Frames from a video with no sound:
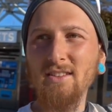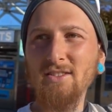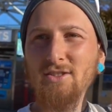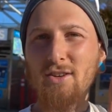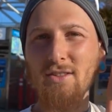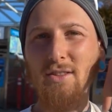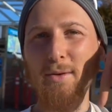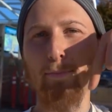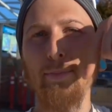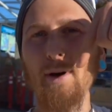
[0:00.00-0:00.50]

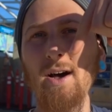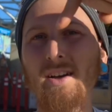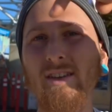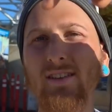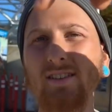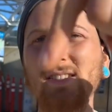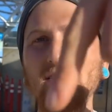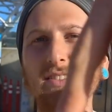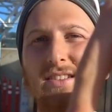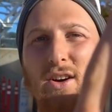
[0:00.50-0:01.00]
Took the
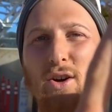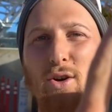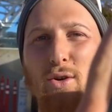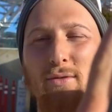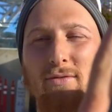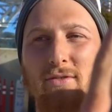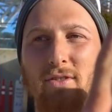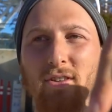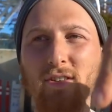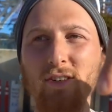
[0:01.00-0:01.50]
bus
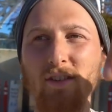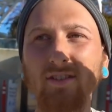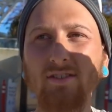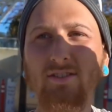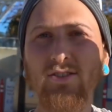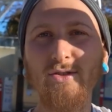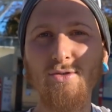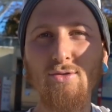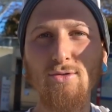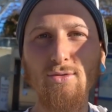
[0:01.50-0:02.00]
over
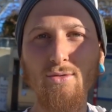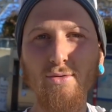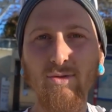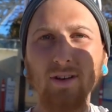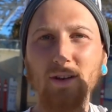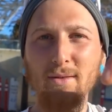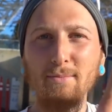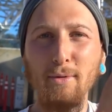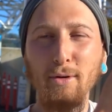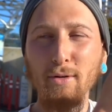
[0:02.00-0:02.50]

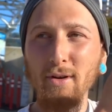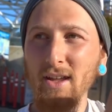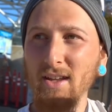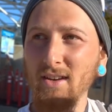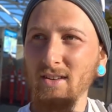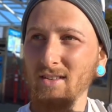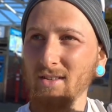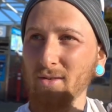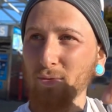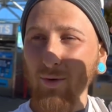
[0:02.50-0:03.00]
to
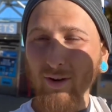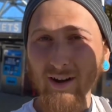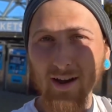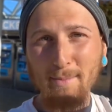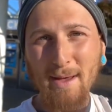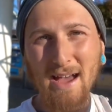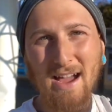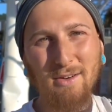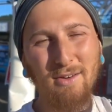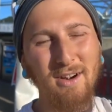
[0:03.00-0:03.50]
Marin, where
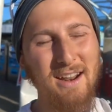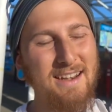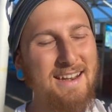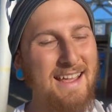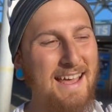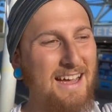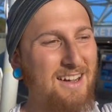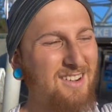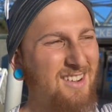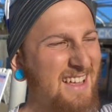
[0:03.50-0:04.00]
I'm at right
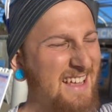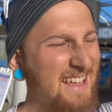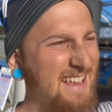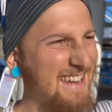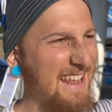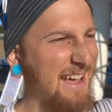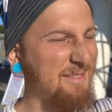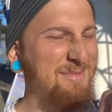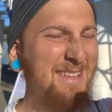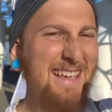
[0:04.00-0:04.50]
now.
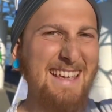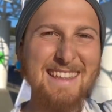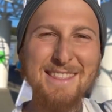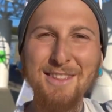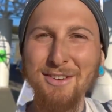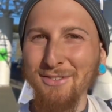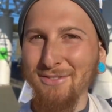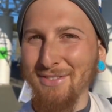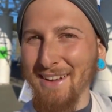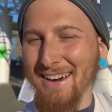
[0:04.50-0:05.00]
Now I'm taking
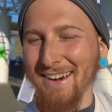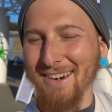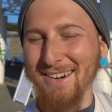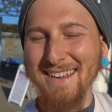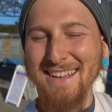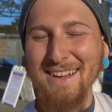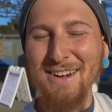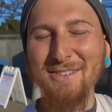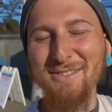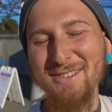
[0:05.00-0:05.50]
the
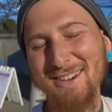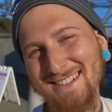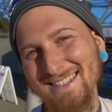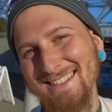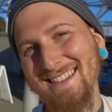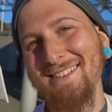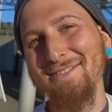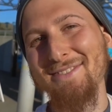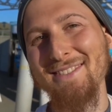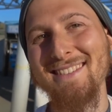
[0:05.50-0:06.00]
ferry over to
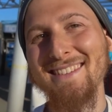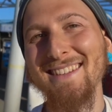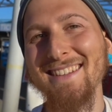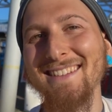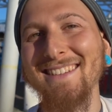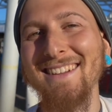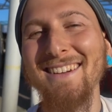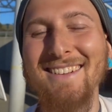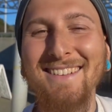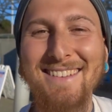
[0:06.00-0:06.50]
San
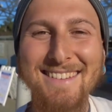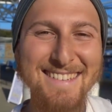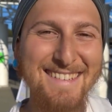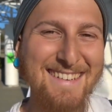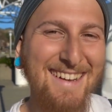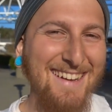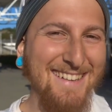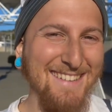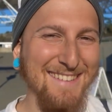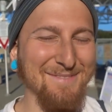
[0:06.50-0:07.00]
Francisco. It's
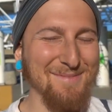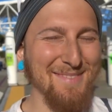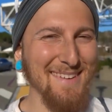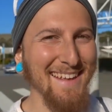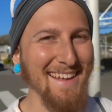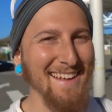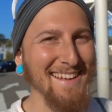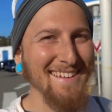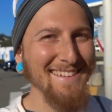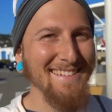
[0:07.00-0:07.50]
an awesome day.